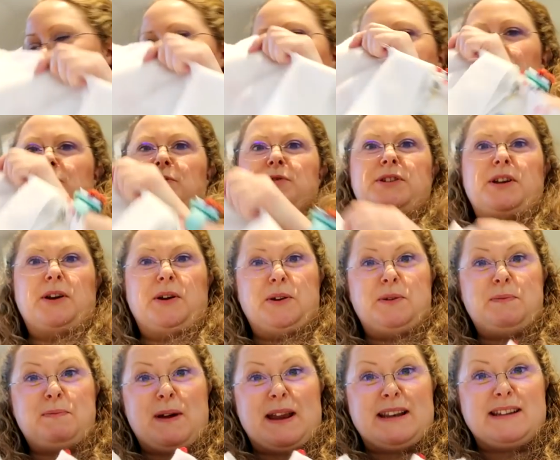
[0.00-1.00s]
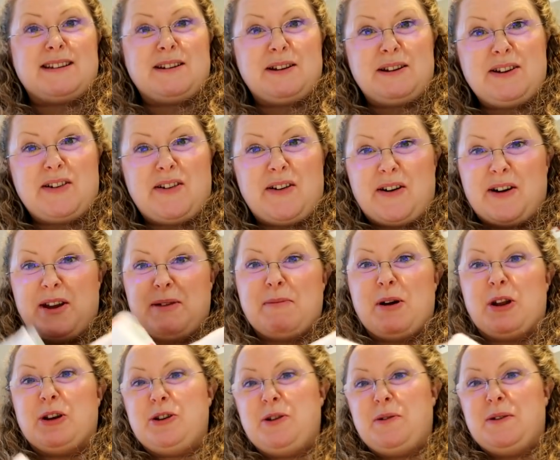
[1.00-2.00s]
I've also spent a
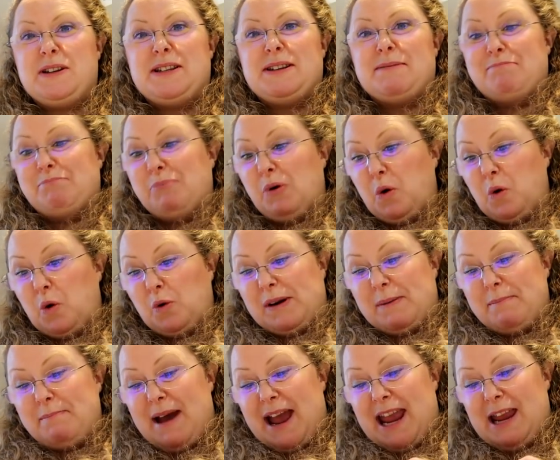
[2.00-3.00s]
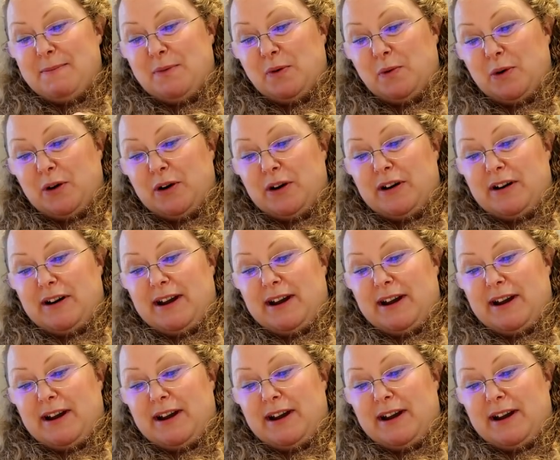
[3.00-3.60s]
time doing some boring paperwork.